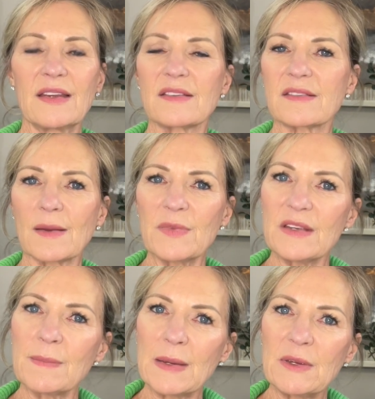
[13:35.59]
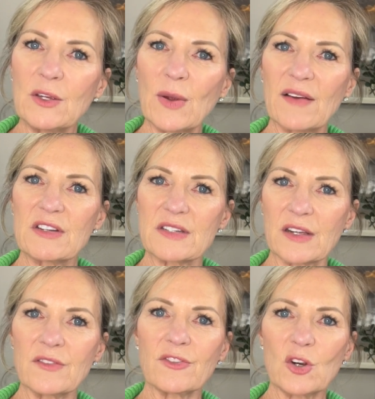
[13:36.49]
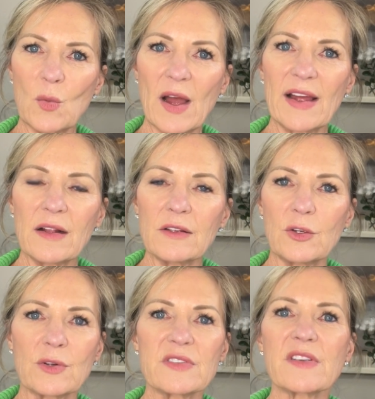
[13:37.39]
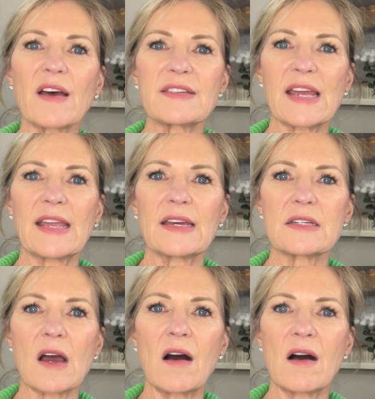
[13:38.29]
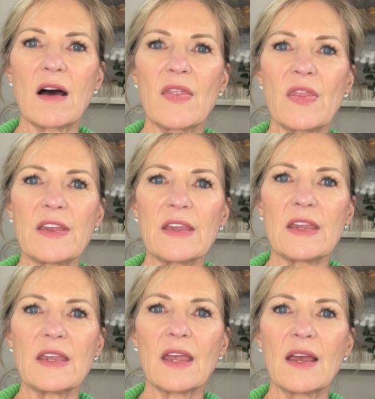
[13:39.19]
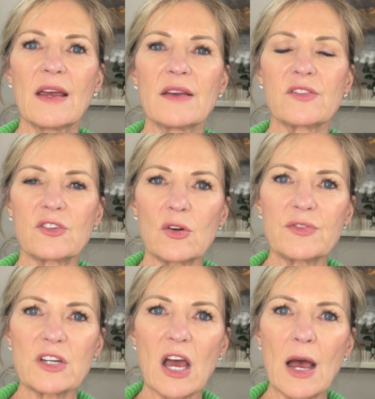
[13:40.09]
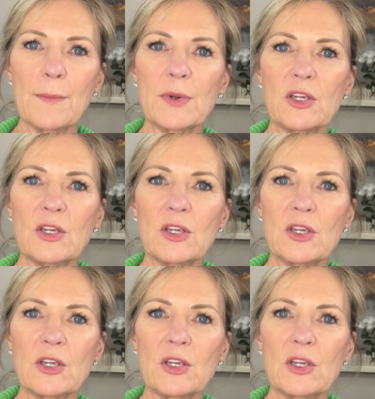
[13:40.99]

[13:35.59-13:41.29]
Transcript: It's something maybe you haven't done for a while. You could saute it on the stovetop.